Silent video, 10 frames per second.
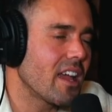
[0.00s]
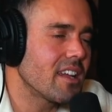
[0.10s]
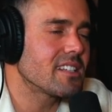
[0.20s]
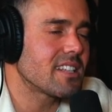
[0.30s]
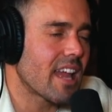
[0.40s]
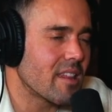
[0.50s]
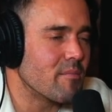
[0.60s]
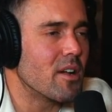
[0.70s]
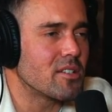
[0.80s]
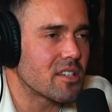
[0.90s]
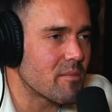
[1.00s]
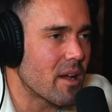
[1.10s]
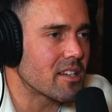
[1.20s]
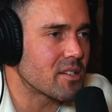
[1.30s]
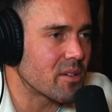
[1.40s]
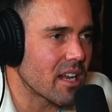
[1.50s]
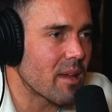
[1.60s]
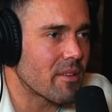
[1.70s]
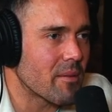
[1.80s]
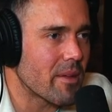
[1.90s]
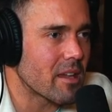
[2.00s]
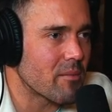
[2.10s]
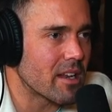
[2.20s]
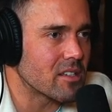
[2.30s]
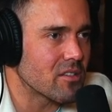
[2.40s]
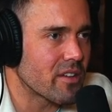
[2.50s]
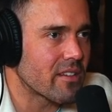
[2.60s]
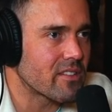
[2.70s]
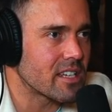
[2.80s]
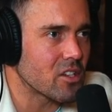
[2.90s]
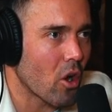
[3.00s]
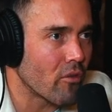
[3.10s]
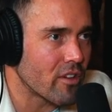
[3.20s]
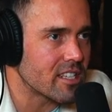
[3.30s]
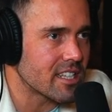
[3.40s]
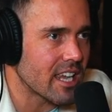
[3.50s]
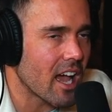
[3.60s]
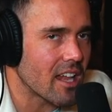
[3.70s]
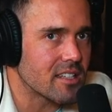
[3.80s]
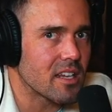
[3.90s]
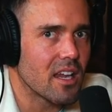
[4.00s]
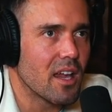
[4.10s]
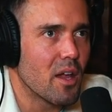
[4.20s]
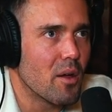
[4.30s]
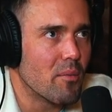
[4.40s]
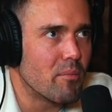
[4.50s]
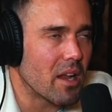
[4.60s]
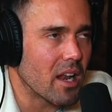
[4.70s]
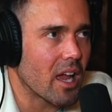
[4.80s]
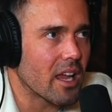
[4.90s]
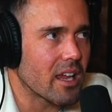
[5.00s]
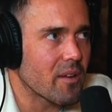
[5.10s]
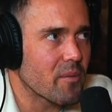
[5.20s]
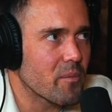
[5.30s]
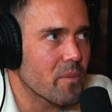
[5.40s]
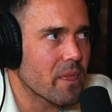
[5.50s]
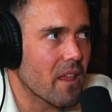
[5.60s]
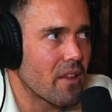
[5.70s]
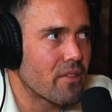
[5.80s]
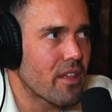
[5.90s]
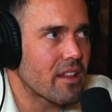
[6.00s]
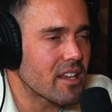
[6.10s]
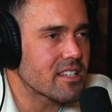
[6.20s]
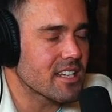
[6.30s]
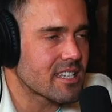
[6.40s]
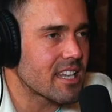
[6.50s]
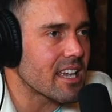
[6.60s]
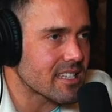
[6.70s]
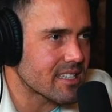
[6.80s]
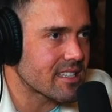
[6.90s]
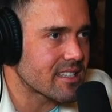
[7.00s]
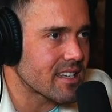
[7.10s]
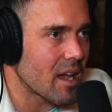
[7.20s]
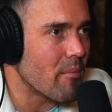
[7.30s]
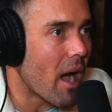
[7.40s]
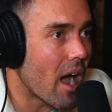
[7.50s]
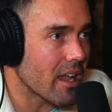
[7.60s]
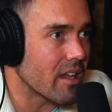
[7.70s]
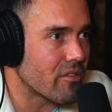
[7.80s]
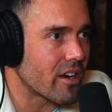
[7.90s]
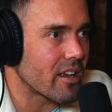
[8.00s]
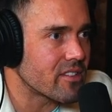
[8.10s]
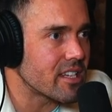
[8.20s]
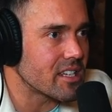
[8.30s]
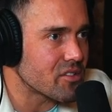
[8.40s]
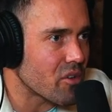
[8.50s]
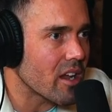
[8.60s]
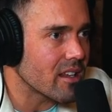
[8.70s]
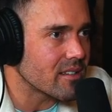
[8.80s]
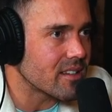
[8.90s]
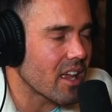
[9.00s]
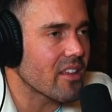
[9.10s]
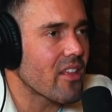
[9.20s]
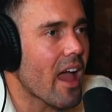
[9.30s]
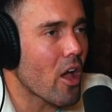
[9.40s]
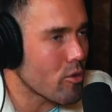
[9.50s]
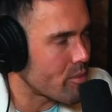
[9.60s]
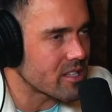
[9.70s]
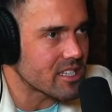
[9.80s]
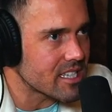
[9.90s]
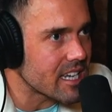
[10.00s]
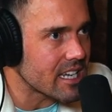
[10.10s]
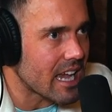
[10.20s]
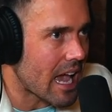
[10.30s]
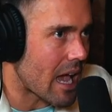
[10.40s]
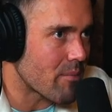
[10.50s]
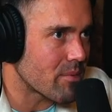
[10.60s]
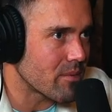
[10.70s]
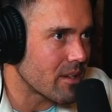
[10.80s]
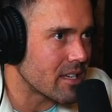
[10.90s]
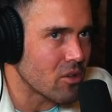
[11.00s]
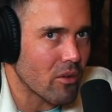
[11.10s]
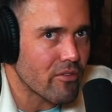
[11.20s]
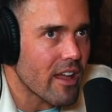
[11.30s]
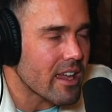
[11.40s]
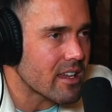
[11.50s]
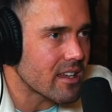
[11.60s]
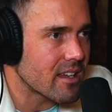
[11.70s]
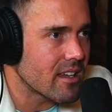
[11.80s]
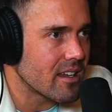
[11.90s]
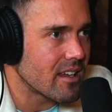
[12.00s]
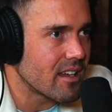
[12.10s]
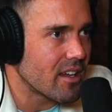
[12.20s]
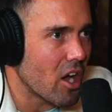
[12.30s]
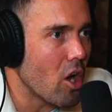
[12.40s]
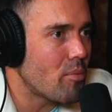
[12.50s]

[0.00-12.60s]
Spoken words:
understand that most of the mugs who are claiming they're making millions off NFTs obviously aren't. But like, there does exist a market for NFTs, right? Like that OpenSea app is not fake. No.